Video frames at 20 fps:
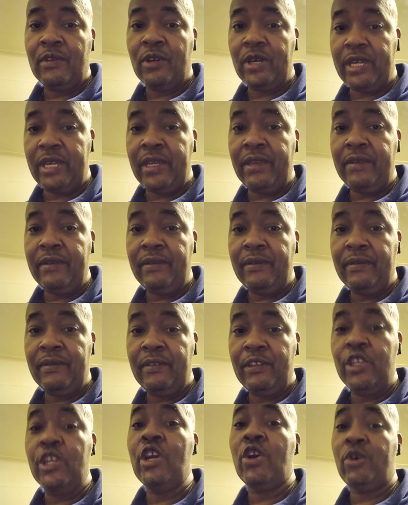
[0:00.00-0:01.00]
Okay?
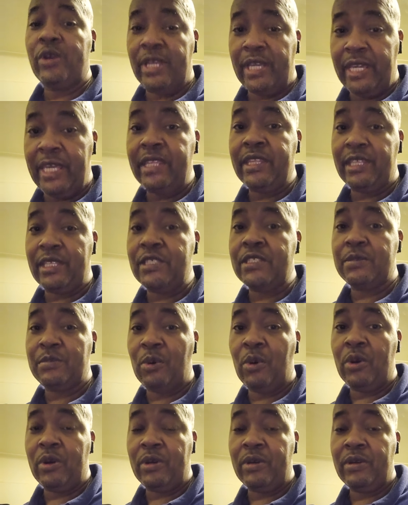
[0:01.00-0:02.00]
You're gonna get this
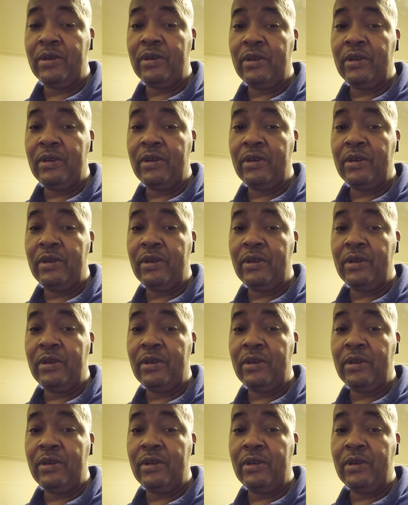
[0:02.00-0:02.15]
smoke.